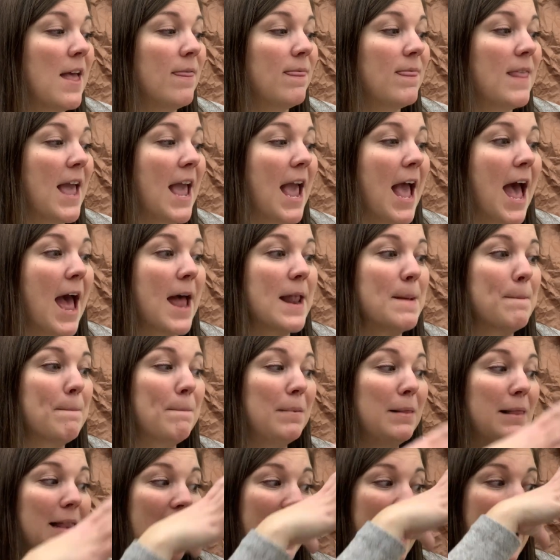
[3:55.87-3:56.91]
They had
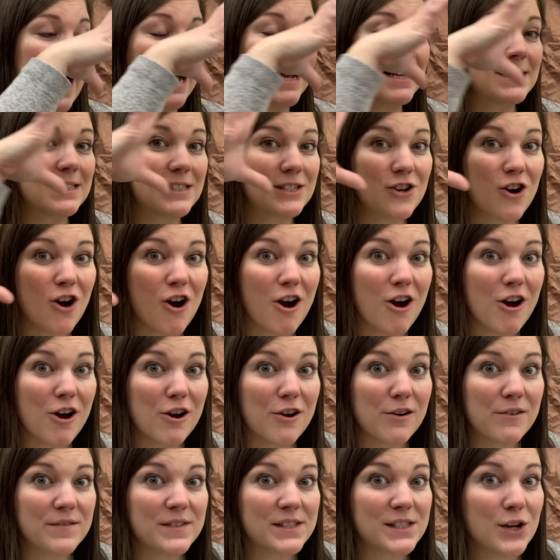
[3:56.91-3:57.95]
black
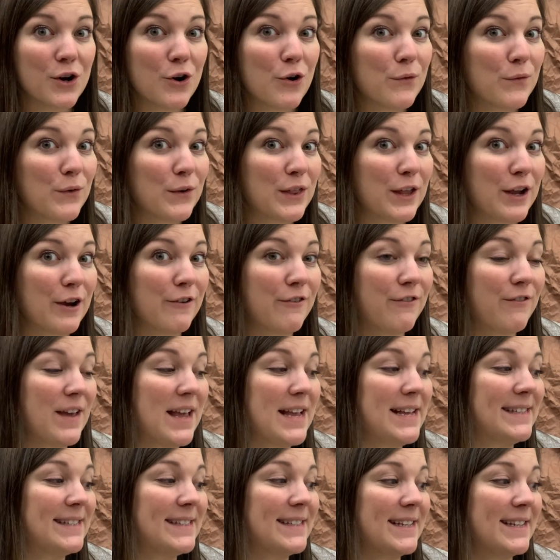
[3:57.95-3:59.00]
scarves over their
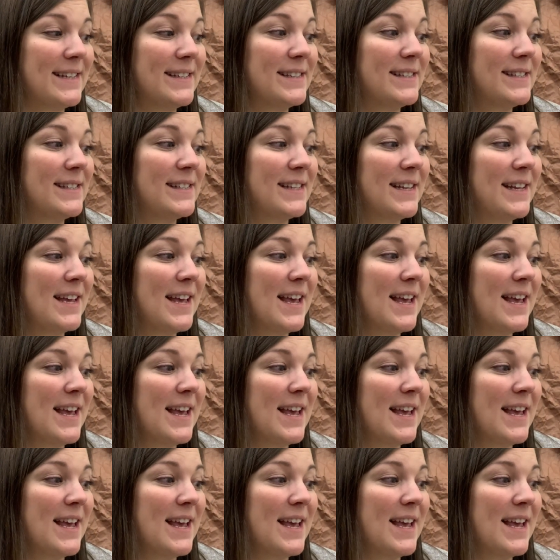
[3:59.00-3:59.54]
faces